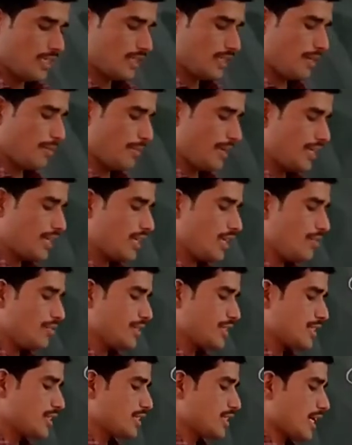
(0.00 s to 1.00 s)
The metal
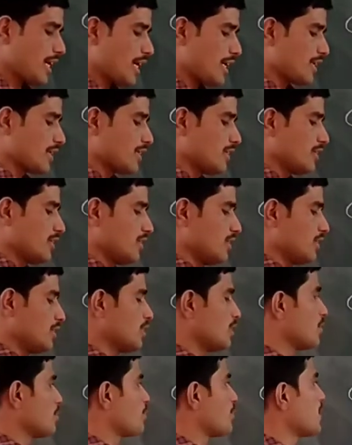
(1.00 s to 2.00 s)
which is
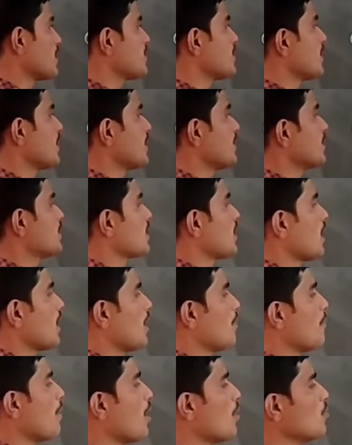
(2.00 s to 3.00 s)
present
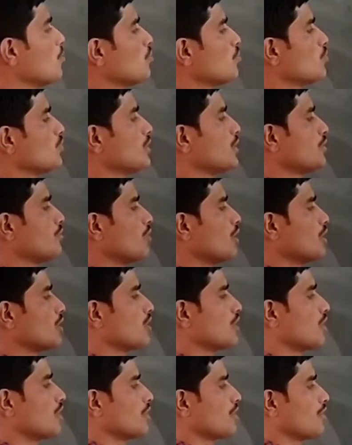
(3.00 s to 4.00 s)
above the
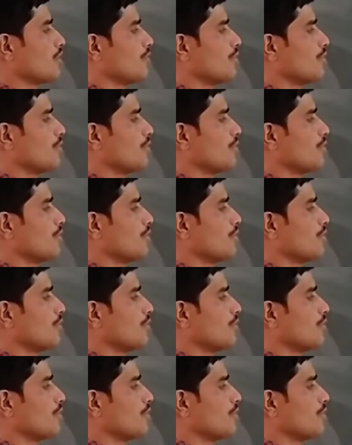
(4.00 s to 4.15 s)
water,